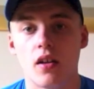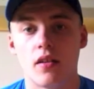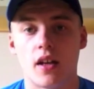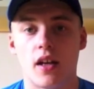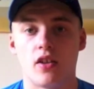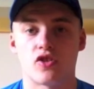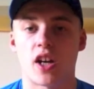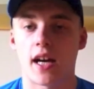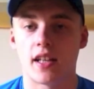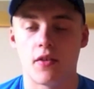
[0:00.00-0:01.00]
that you're
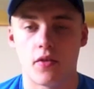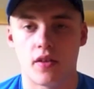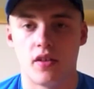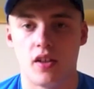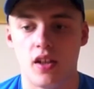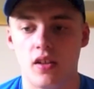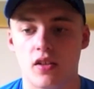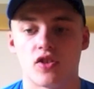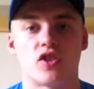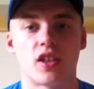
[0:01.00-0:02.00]
tracking everything you eat,
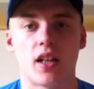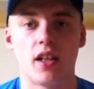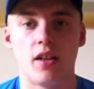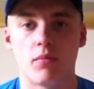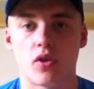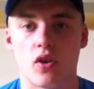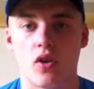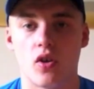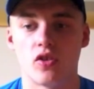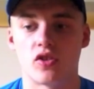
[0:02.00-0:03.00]
you're silly
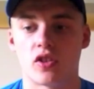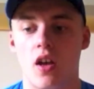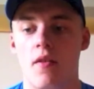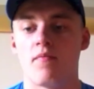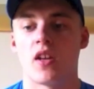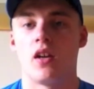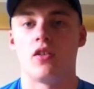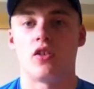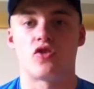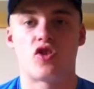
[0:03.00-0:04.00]
because
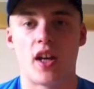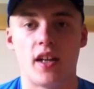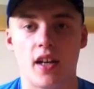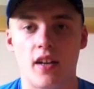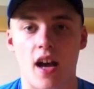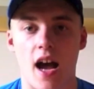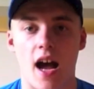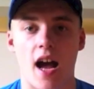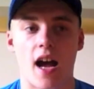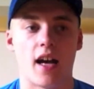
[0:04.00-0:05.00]
you're training
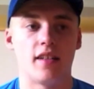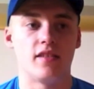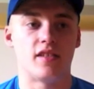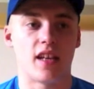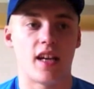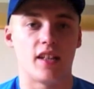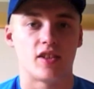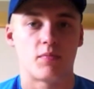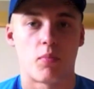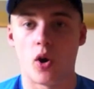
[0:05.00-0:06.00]
and
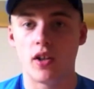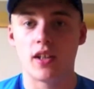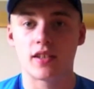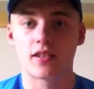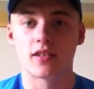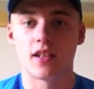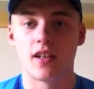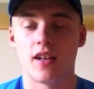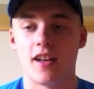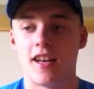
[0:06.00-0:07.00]
it's pointless,
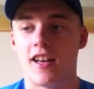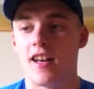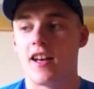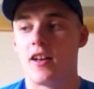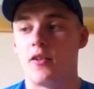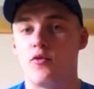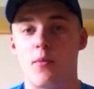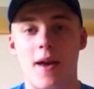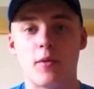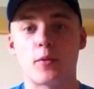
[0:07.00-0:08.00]

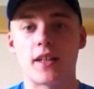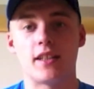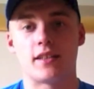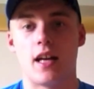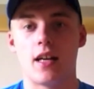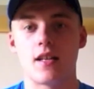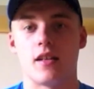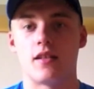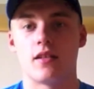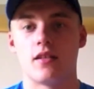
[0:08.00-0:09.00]
remember why you
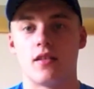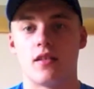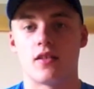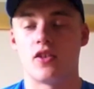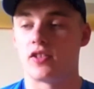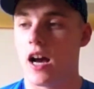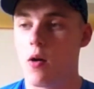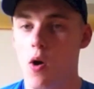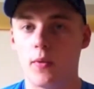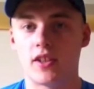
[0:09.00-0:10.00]
started. Because I
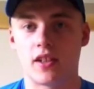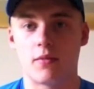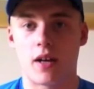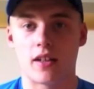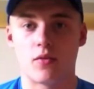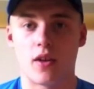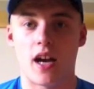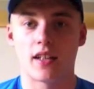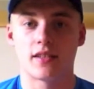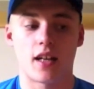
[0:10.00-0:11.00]
always think back to when
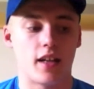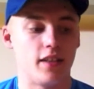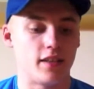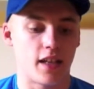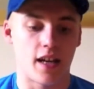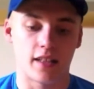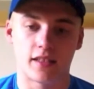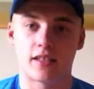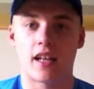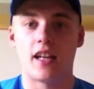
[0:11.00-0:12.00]
I started, a
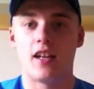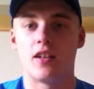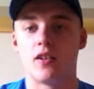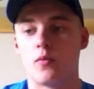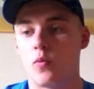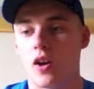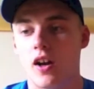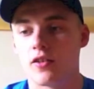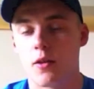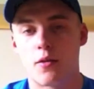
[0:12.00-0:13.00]
skinny
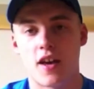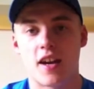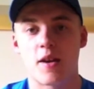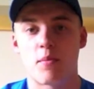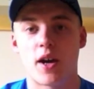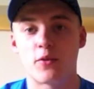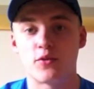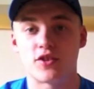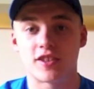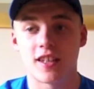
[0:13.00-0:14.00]
130
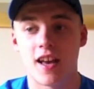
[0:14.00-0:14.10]
pounds,